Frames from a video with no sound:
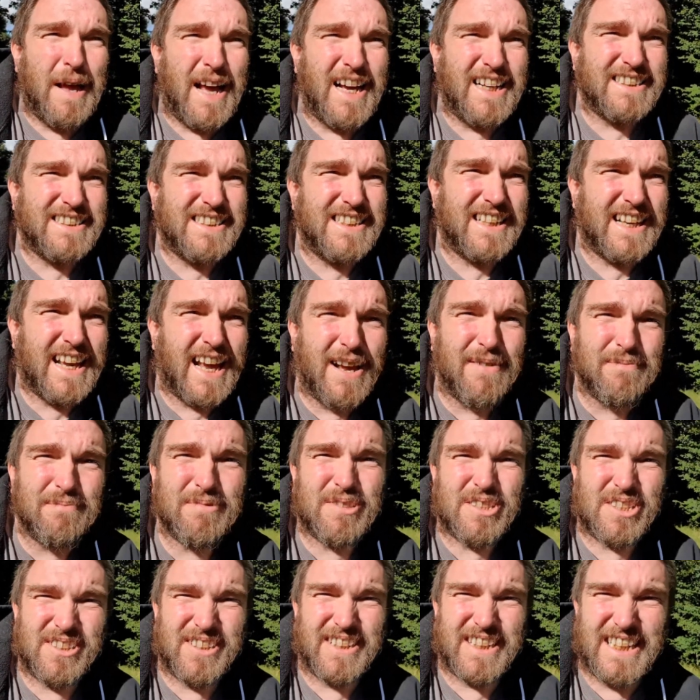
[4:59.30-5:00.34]
back to the
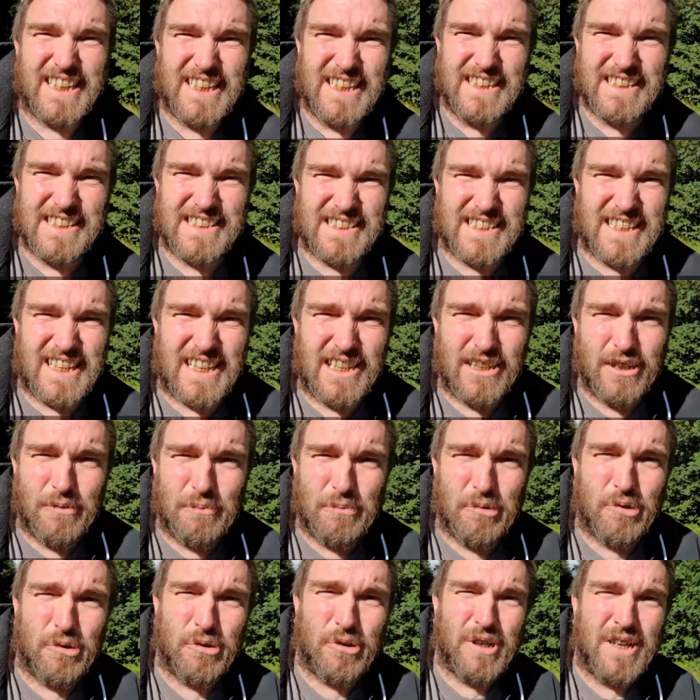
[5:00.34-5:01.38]
campsite. It's a
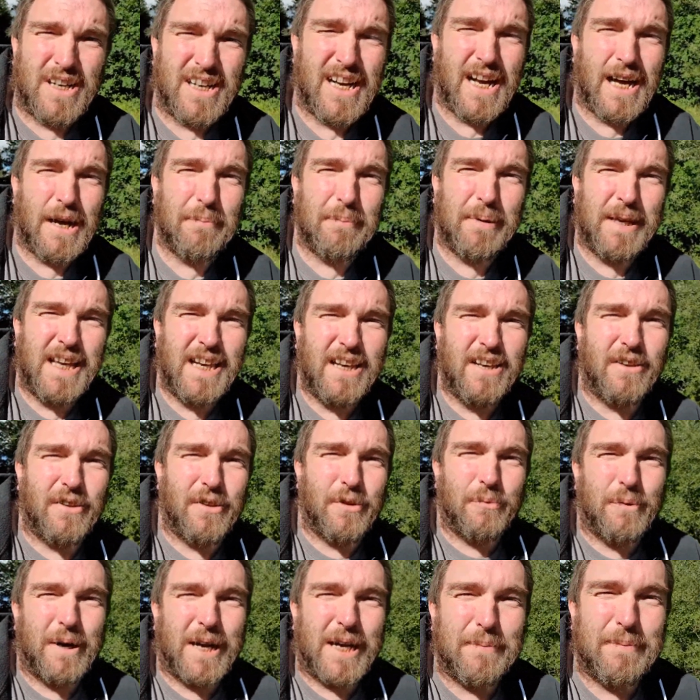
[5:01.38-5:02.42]
lot more uphill on
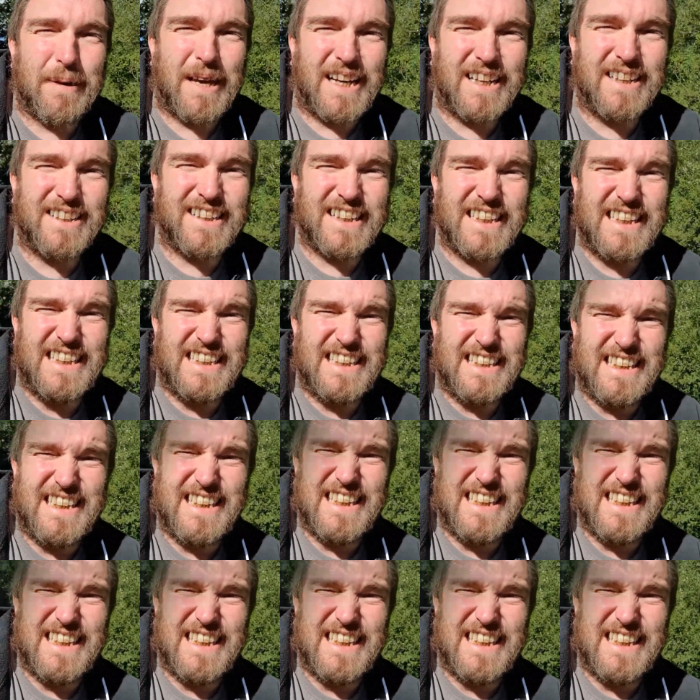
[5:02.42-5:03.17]
the way back, I think.